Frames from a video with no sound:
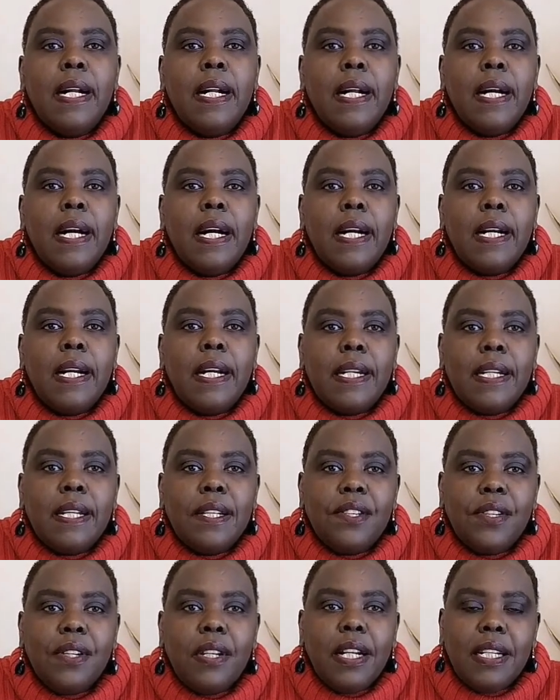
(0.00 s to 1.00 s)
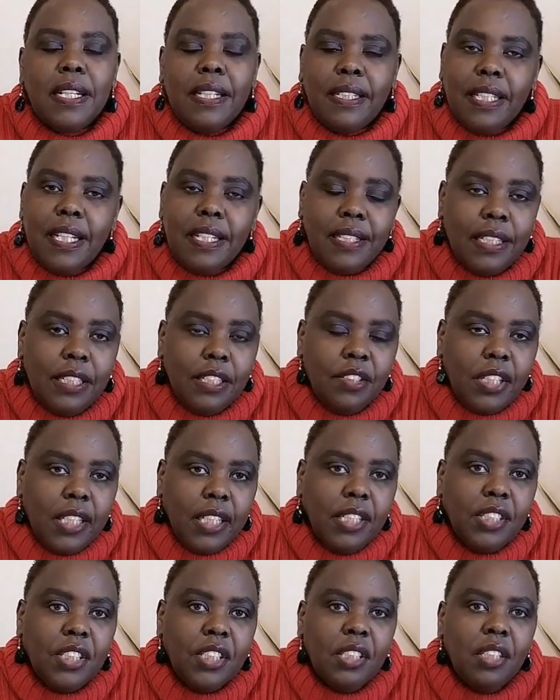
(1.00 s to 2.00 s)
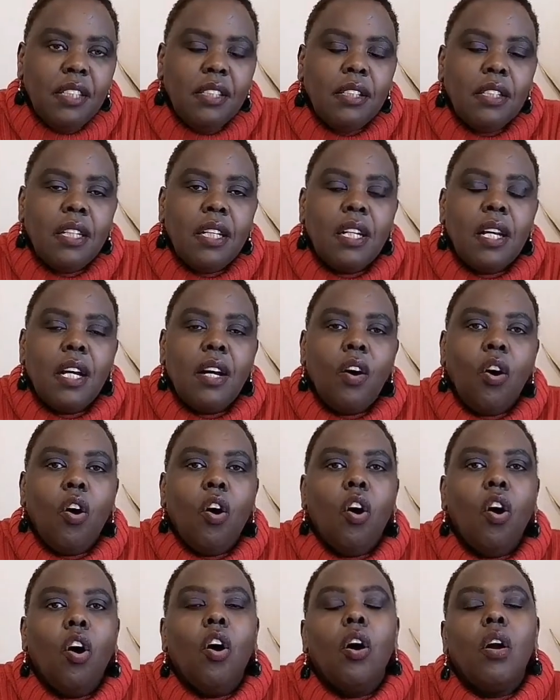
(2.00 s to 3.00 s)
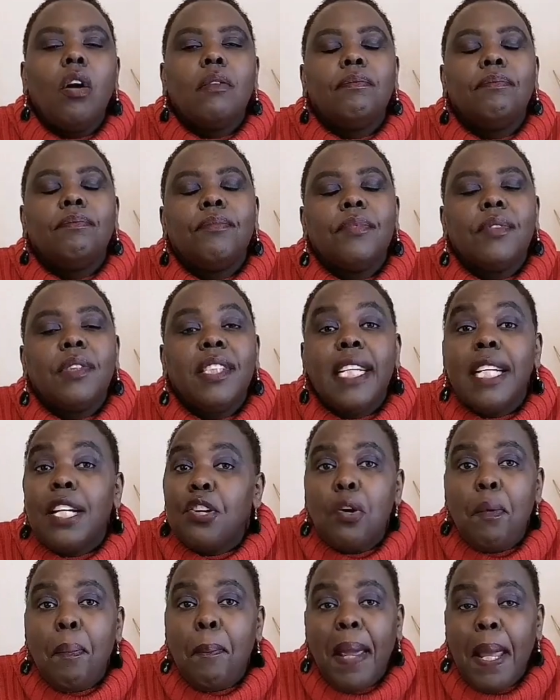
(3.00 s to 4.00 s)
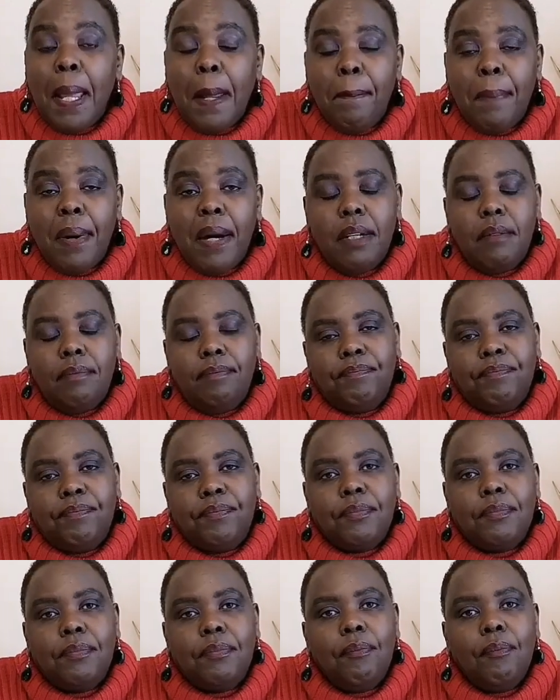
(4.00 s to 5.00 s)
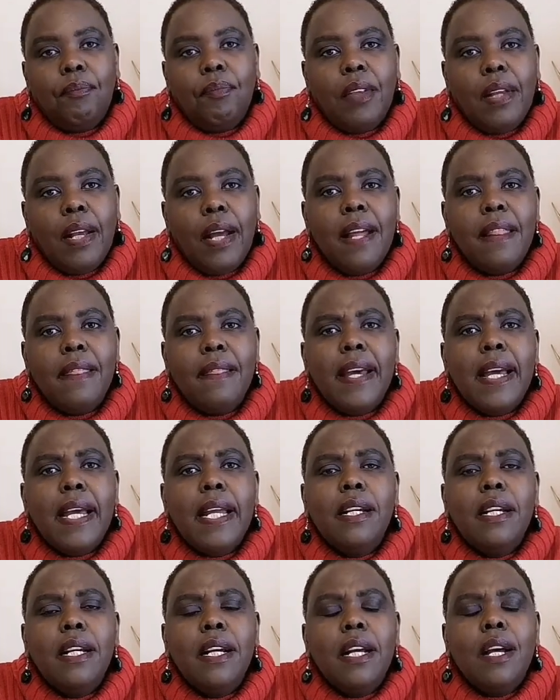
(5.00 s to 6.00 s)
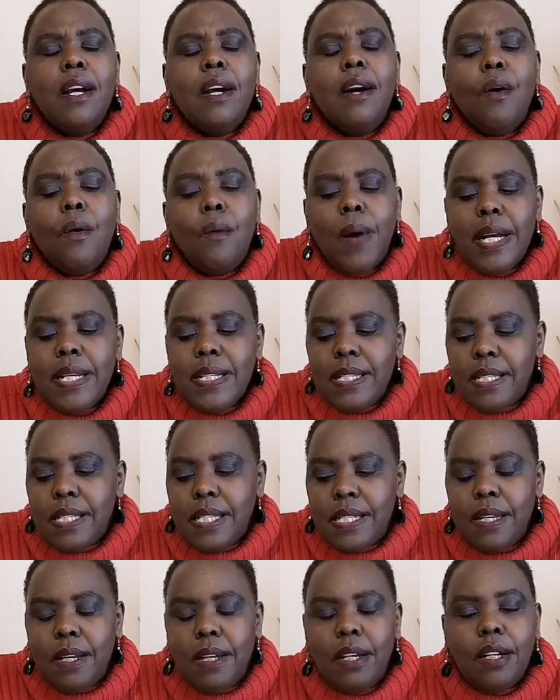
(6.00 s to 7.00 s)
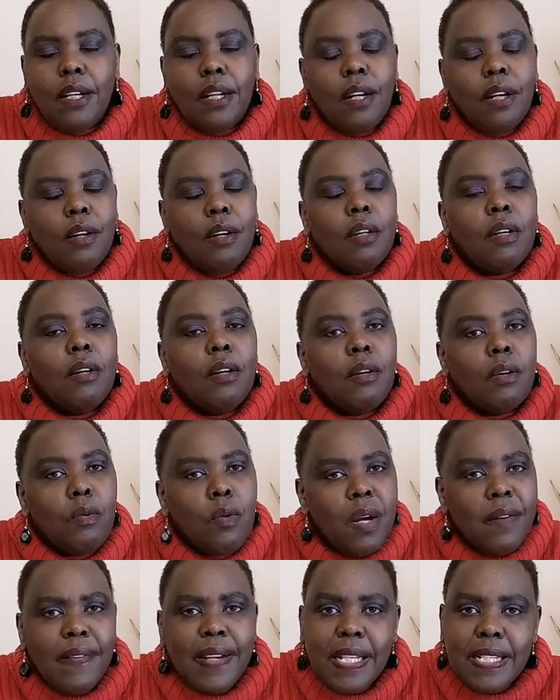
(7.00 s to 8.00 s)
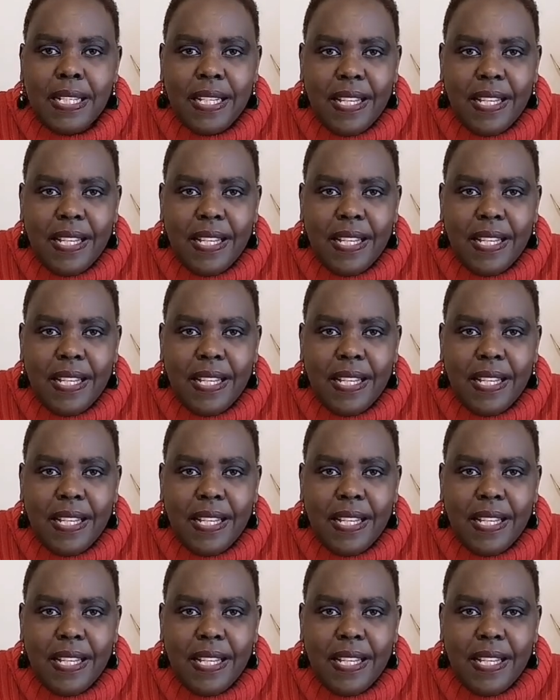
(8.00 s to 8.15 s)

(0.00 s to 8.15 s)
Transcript: religious education, or general paper. And then once whoever is